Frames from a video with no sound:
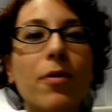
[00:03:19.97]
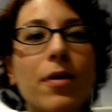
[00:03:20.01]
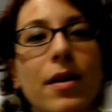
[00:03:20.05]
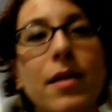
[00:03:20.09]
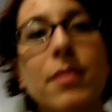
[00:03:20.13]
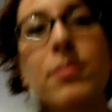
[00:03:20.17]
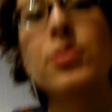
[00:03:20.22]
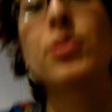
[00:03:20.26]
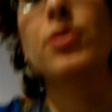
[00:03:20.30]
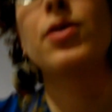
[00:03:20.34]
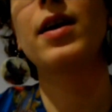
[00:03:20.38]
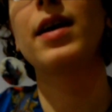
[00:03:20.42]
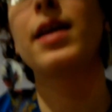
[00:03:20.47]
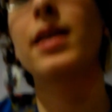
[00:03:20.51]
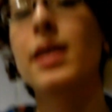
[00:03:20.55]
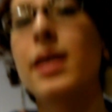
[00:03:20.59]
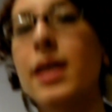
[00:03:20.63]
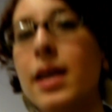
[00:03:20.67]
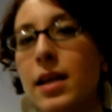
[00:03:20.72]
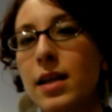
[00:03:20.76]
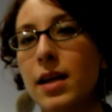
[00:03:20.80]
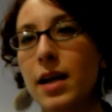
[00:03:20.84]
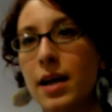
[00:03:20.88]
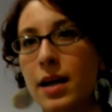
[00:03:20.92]
What I'm trying to
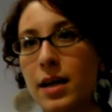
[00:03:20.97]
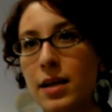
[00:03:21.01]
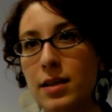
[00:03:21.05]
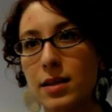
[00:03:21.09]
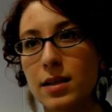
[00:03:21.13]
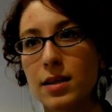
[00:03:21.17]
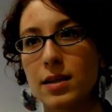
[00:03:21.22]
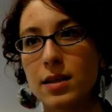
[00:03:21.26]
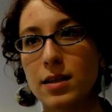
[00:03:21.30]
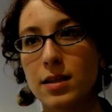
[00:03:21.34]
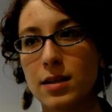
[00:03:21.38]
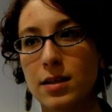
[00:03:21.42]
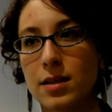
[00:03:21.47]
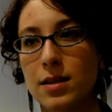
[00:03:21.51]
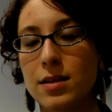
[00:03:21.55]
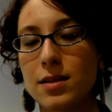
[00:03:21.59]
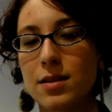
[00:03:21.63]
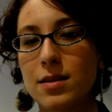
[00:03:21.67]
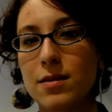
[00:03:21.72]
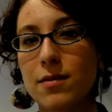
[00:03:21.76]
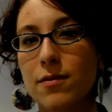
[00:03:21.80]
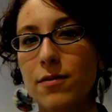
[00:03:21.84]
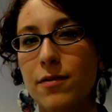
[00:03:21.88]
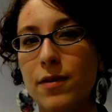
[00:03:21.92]
get at
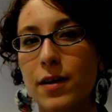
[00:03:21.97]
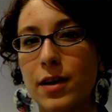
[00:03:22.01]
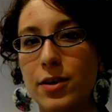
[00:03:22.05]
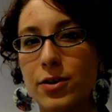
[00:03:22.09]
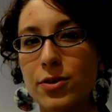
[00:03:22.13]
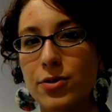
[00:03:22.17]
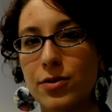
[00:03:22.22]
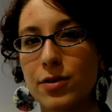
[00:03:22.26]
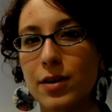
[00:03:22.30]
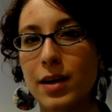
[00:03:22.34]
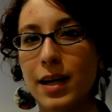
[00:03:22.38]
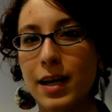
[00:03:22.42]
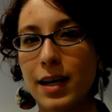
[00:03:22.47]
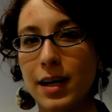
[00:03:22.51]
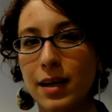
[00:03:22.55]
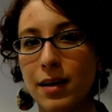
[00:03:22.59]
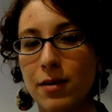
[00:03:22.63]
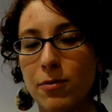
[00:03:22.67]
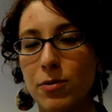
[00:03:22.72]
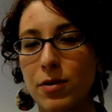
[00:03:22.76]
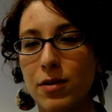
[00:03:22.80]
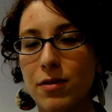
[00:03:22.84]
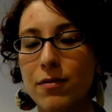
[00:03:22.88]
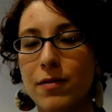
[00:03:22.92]
is fair trade,
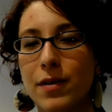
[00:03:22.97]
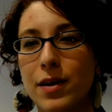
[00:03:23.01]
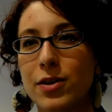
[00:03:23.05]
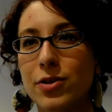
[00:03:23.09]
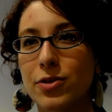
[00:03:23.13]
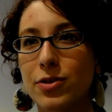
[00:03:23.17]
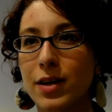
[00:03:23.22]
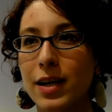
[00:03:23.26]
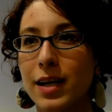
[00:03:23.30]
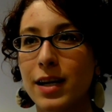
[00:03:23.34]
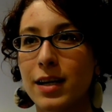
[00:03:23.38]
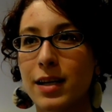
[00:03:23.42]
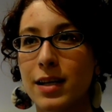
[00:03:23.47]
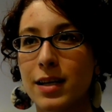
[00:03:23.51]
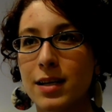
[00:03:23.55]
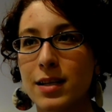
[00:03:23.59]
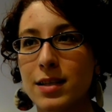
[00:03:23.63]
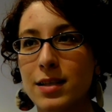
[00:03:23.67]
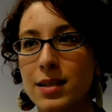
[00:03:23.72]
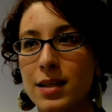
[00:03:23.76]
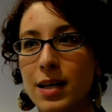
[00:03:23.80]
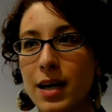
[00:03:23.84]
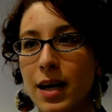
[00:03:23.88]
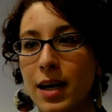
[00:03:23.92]
with fair trade
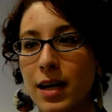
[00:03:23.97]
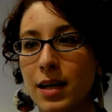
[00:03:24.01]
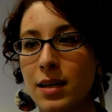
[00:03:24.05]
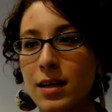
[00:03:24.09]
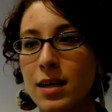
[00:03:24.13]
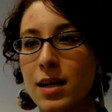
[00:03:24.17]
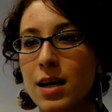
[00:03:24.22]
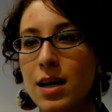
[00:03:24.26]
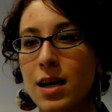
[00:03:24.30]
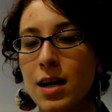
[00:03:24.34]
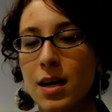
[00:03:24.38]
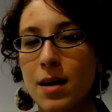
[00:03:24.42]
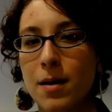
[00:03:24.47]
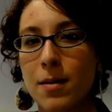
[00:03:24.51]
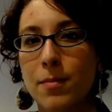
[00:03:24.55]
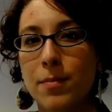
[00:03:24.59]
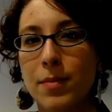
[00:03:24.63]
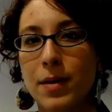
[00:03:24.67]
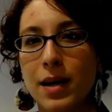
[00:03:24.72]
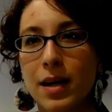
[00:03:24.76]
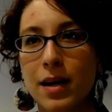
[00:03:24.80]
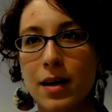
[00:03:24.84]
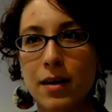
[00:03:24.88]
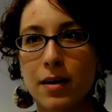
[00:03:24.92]
is that
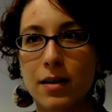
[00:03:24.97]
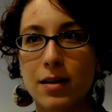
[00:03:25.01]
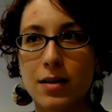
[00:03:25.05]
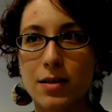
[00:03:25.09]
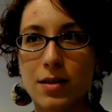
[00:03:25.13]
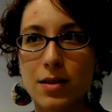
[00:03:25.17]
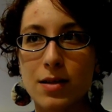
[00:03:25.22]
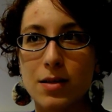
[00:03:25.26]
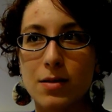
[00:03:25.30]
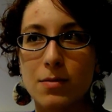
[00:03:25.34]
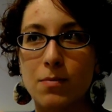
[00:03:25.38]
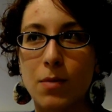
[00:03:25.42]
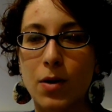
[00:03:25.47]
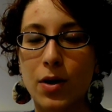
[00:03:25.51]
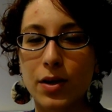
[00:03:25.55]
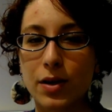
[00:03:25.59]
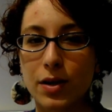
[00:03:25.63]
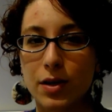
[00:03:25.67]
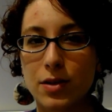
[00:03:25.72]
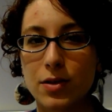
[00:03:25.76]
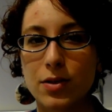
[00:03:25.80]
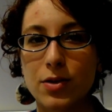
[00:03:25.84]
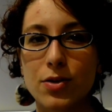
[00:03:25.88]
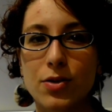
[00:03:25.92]
being a smart
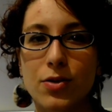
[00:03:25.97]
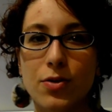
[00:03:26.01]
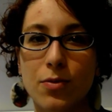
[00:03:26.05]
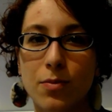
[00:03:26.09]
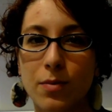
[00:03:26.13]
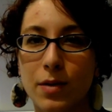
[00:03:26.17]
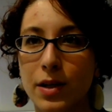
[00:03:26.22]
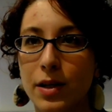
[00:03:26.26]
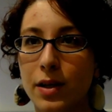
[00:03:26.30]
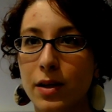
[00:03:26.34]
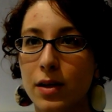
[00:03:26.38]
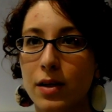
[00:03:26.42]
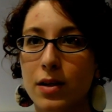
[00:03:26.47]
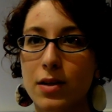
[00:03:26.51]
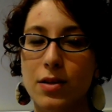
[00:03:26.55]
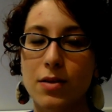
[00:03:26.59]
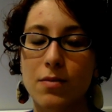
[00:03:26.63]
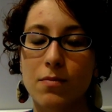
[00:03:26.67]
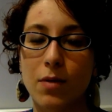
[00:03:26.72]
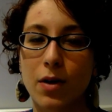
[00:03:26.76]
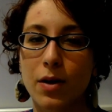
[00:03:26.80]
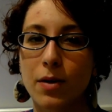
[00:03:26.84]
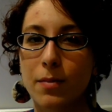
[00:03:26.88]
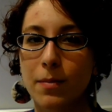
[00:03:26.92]
consumer, a
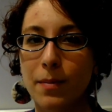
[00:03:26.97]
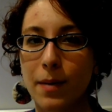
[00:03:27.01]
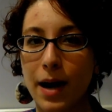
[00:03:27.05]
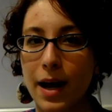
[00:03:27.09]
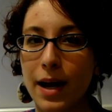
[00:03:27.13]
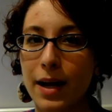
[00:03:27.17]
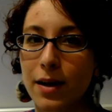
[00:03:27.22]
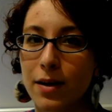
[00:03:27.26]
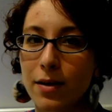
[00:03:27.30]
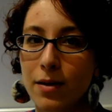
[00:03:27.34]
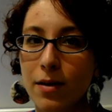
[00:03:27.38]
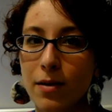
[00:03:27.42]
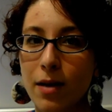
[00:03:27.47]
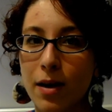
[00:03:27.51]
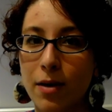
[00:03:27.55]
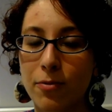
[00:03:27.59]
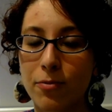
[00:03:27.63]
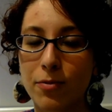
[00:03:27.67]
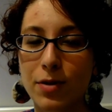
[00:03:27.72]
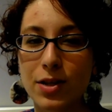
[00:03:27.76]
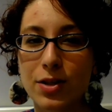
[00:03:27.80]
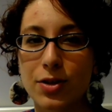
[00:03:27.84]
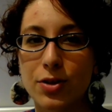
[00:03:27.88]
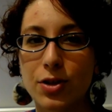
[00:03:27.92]
smart buyer, and
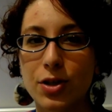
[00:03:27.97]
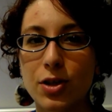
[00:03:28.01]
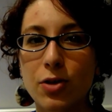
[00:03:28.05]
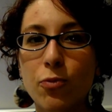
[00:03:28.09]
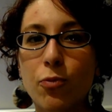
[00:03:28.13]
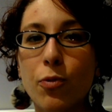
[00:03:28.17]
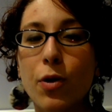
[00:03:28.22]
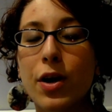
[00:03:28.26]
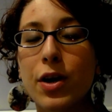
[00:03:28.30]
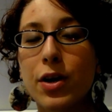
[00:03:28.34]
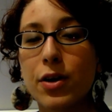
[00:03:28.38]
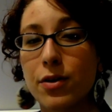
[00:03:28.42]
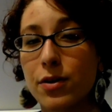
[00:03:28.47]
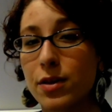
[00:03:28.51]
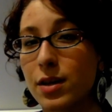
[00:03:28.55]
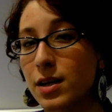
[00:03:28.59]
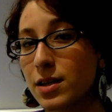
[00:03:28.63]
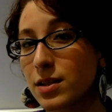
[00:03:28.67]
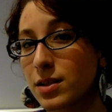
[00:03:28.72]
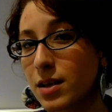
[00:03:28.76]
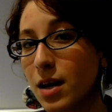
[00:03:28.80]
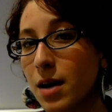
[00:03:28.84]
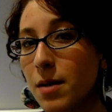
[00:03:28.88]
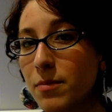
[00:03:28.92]
researching where your
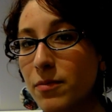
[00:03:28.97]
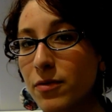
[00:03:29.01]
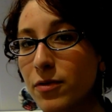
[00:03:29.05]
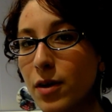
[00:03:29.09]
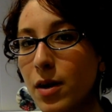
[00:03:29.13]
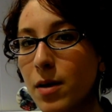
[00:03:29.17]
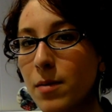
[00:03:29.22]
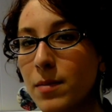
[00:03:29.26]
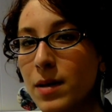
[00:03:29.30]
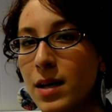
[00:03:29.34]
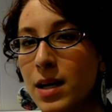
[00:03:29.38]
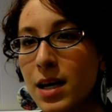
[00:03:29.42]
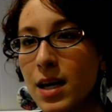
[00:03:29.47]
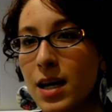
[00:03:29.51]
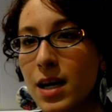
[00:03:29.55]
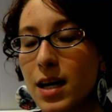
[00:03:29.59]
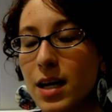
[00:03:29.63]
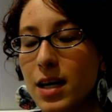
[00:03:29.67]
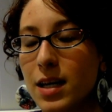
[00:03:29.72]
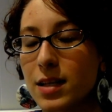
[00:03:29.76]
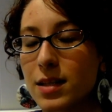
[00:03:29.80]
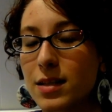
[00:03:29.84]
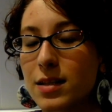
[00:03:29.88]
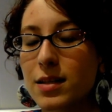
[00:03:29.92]
things come from
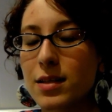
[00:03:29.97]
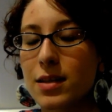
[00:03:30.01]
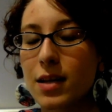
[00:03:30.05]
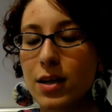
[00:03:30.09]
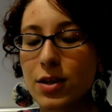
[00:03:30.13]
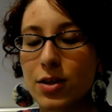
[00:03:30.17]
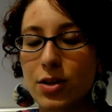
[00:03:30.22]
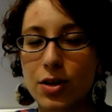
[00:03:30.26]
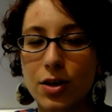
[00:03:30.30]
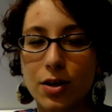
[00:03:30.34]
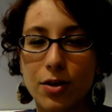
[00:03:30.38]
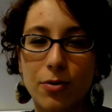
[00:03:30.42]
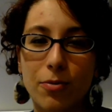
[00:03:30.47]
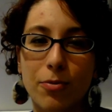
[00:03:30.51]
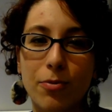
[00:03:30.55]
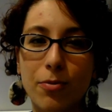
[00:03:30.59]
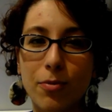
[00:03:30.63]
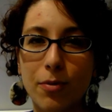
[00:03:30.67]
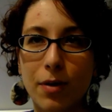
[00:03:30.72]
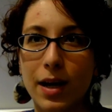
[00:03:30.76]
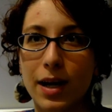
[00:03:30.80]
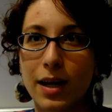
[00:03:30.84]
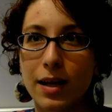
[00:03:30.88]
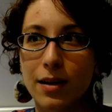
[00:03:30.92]
is such a
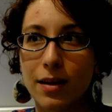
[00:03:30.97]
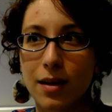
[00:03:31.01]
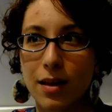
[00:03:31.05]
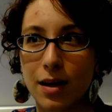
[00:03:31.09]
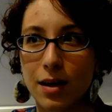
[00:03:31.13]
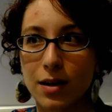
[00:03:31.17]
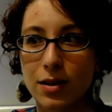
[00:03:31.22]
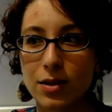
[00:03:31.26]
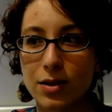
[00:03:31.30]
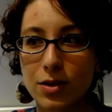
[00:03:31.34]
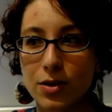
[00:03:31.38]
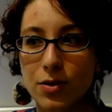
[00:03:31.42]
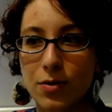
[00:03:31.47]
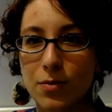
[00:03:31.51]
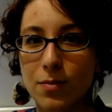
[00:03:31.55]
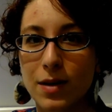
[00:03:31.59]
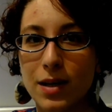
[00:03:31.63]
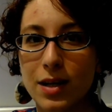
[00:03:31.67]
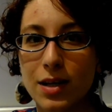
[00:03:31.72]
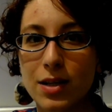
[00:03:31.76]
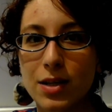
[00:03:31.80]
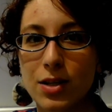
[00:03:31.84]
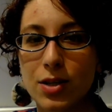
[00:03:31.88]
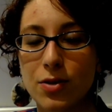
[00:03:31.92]
great thing to do
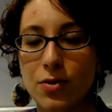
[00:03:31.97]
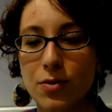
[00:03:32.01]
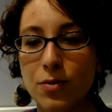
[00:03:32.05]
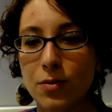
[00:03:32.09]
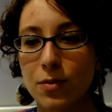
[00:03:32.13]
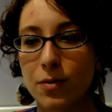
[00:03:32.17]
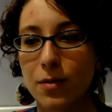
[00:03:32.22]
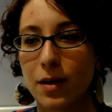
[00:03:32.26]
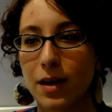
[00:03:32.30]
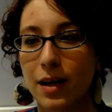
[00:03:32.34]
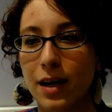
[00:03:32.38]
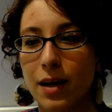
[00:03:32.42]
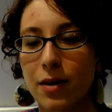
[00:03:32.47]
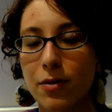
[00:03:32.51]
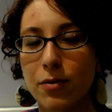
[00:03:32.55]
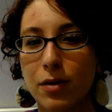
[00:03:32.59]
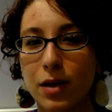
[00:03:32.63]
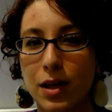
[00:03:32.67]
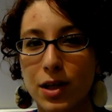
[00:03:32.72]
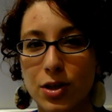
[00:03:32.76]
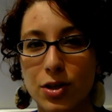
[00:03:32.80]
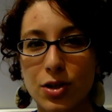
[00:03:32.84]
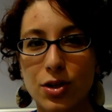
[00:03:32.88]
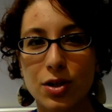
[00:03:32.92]
because you get a
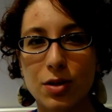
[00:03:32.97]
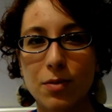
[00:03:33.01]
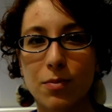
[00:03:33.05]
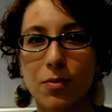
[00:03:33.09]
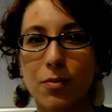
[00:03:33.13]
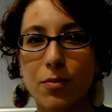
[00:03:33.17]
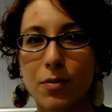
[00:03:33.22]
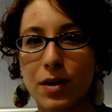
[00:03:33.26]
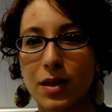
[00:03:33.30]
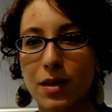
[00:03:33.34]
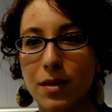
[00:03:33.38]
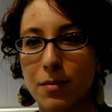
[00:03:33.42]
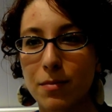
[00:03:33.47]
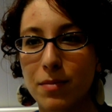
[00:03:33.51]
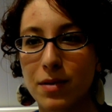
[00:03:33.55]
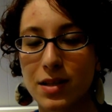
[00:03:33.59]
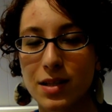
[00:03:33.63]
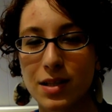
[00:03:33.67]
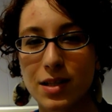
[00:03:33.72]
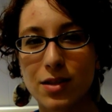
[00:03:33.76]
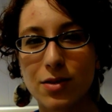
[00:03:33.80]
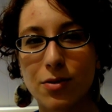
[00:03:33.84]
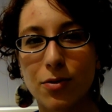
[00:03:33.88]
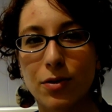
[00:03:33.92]
relationship with the
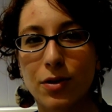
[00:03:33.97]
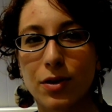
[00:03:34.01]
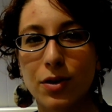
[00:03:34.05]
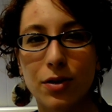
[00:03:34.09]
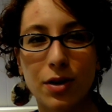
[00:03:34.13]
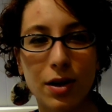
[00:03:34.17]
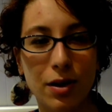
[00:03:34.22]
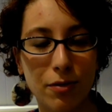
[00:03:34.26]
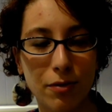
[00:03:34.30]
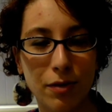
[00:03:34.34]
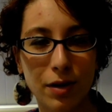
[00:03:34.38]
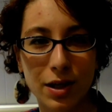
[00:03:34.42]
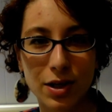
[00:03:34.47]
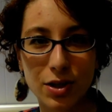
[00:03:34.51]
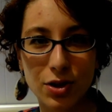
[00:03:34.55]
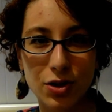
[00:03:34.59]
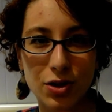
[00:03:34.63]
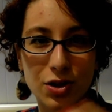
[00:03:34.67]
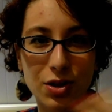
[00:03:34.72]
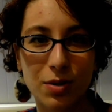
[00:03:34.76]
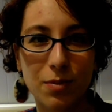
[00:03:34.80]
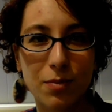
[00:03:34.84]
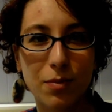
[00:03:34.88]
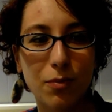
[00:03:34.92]
business owner, you get a
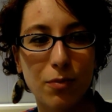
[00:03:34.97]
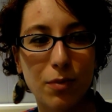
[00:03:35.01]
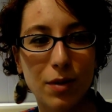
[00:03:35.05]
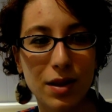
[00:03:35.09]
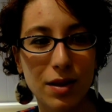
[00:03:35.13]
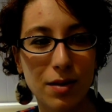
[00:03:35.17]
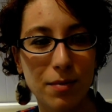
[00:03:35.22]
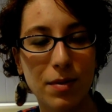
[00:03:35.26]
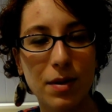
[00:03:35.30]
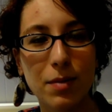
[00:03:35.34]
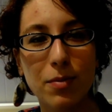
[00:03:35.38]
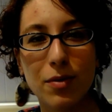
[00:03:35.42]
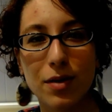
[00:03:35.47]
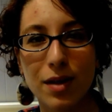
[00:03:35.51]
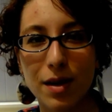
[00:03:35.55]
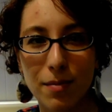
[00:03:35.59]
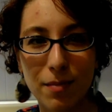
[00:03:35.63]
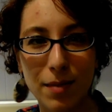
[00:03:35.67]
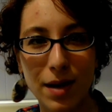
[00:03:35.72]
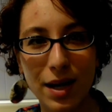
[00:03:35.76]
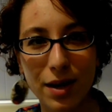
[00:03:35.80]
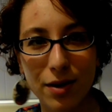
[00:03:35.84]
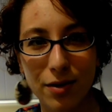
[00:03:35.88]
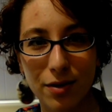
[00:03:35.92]
relationship with the people
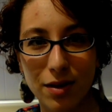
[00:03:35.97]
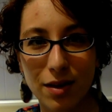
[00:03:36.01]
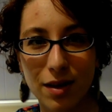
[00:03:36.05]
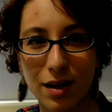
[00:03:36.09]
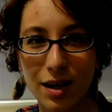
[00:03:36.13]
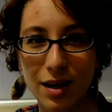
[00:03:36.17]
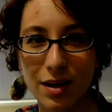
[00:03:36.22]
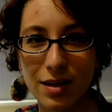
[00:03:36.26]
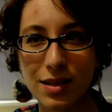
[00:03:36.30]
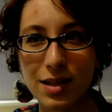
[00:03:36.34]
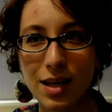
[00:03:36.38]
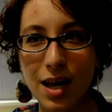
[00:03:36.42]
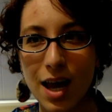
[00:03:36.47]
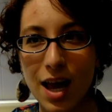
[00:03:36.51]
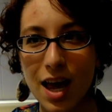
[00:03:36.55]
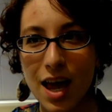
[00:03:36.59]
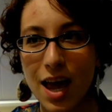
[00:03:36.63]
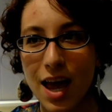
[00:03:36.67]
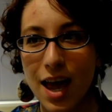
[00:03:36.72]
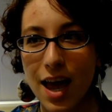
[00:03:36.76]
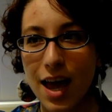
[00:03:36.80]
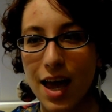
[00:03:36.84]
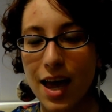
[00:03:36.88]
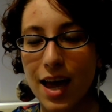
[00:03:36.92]
that make your things,
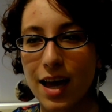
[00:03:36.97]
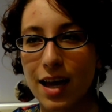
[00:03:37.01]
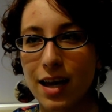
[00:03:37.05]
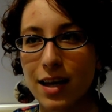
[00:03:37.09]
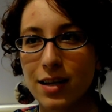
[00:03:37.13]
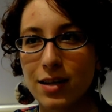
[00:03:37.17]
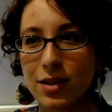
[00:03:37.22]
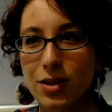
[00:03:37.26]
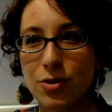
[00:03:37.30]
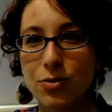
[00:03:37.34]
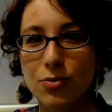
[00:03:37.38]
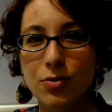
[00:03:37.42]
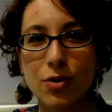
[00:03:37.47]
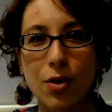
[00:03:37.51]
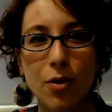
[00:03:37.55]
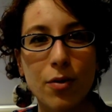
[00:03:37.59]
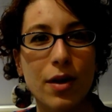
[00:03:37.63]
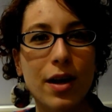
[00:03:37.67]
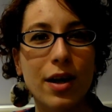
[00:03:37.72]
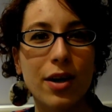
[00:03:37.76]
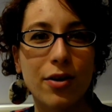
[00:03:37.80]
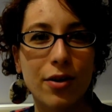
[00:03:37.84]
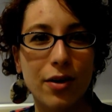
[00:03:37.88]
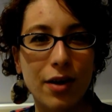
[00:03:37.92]
and you know
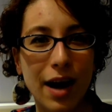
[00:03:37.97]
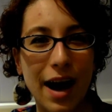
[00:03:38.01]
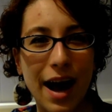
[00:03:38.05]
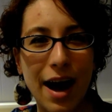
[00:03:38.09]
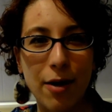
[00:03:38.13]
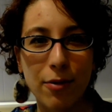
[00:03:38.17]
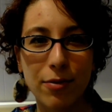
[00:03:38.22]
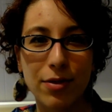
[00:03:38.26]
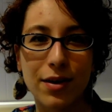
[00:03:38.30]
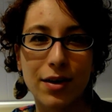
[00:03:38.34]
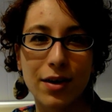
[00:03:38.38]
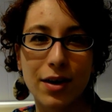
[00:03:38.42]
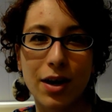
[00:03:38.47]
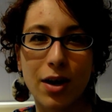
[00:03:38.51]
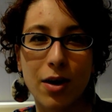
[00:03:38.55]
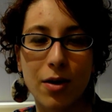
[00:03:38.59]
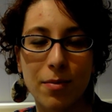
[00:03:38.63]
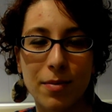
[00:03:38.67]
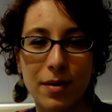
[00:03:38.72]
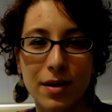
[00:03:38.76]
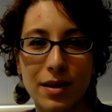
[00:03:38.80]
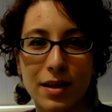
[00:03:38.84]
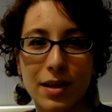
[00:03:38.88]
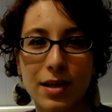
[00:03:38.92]
that you're out there
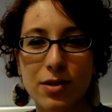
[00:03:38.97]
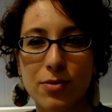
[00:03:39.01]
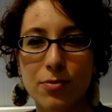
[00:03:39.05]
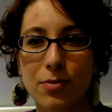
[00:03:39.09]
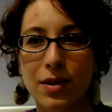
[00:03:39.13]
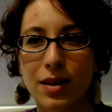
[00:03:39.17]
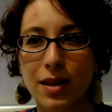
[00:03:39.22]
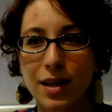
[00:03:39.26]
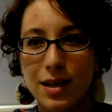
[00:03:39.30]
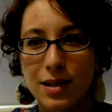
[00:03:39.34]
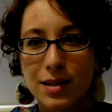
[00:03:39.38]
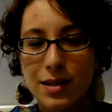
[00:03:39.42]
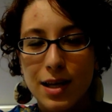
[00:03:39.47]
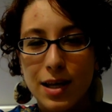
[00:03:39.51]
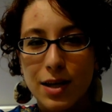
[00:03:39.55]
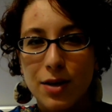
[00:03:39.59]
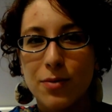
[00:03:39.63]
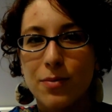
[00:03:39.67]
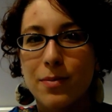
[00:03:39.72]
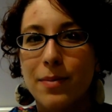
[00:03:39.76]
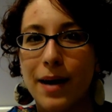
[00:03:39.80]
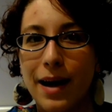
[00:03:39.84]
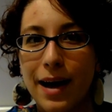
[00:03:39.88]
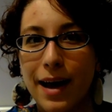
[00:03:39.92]
helping things with things that
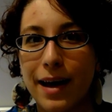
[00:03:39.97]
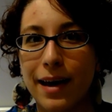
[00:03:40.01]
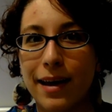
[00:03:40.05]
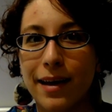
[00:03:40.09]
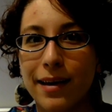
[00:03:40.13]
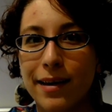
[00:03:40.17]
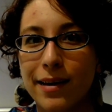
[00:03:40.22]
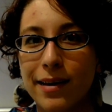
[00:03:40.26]
you buy.